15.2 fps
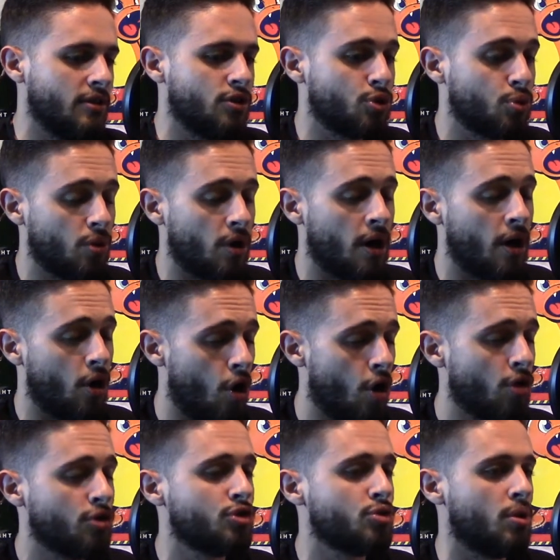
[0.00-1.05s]

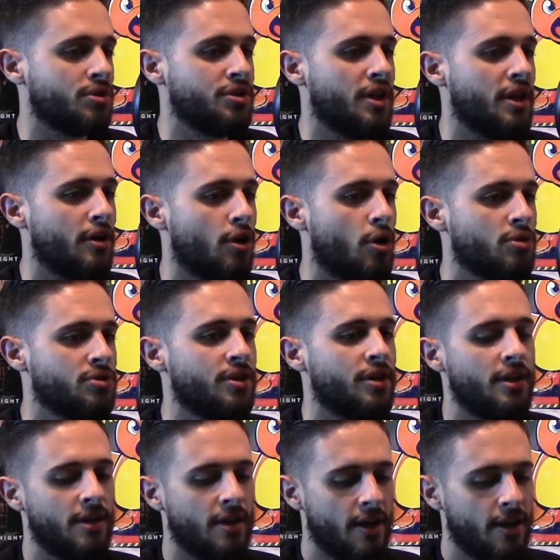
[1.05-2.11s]
Arnold Schwarzenegger hosted
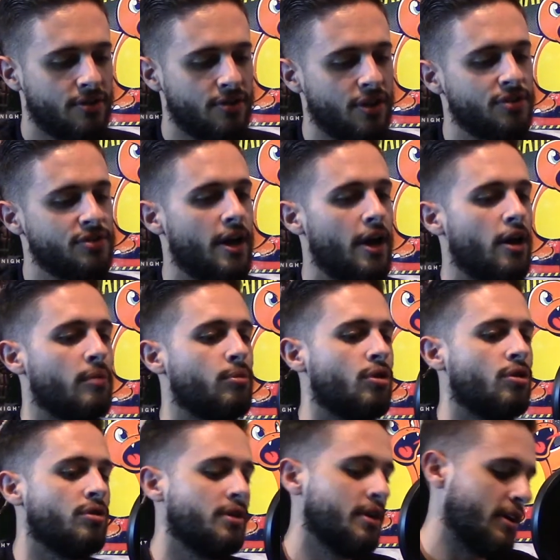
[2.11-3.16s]
it, did
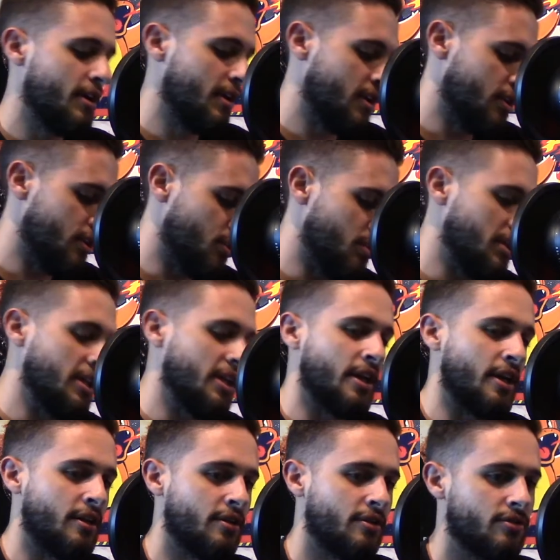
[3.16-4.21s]
terrible. You
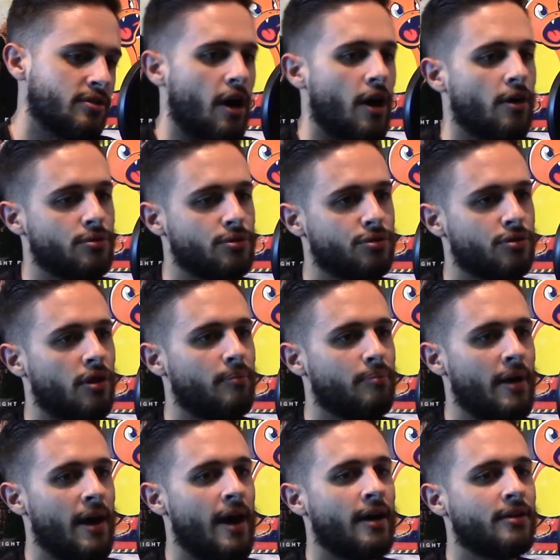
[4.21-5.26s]
need Donald Trump
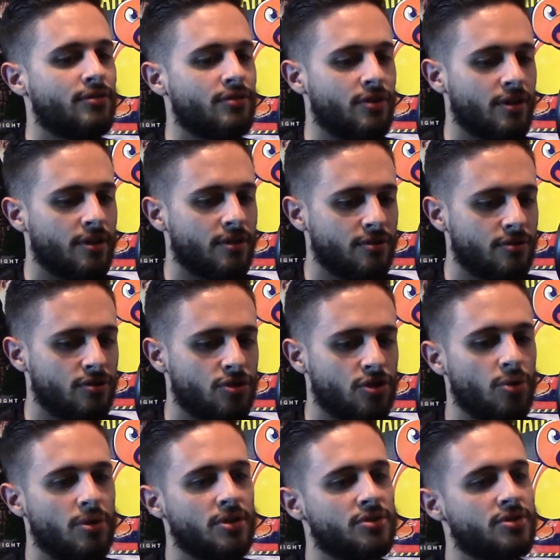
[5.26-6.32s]
back to do
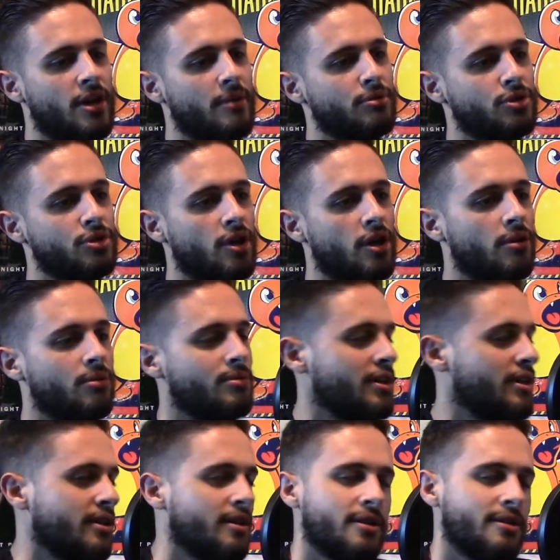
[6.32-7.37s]
this type of show.
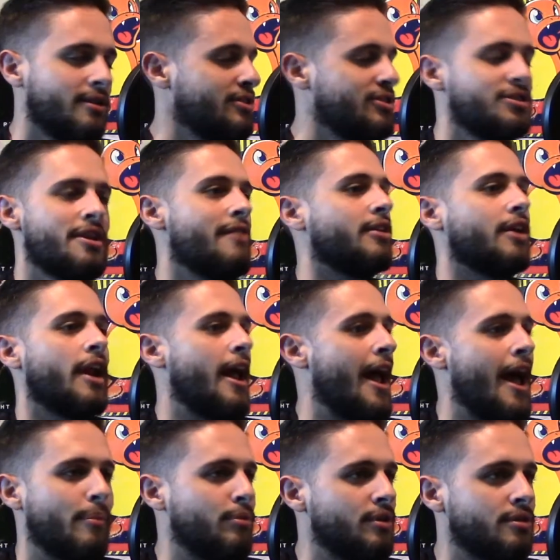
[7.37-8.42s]
It's never going to
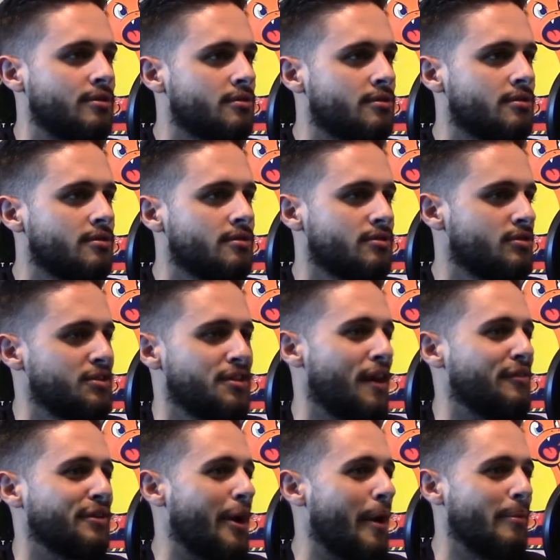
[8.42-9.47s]
happen. It's
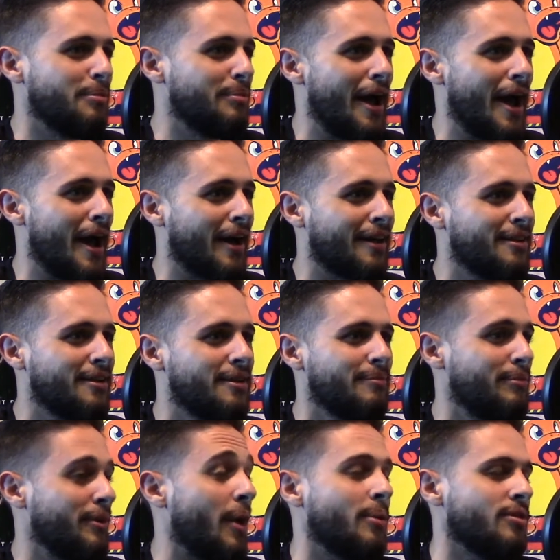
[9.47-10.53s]
never coming back.
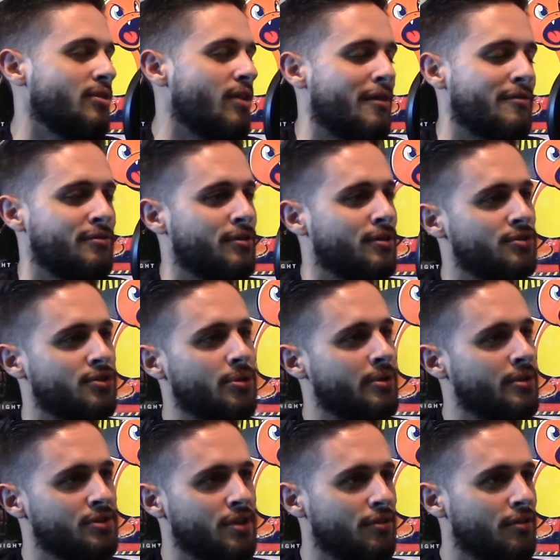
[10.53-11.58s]
But I would love for it to
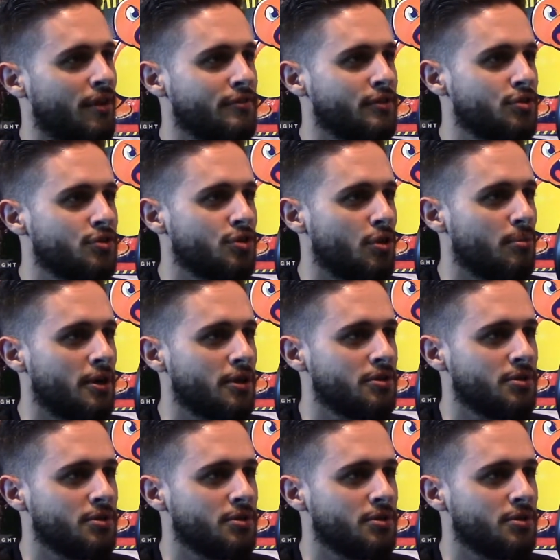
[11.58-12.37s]
because I loved it so much.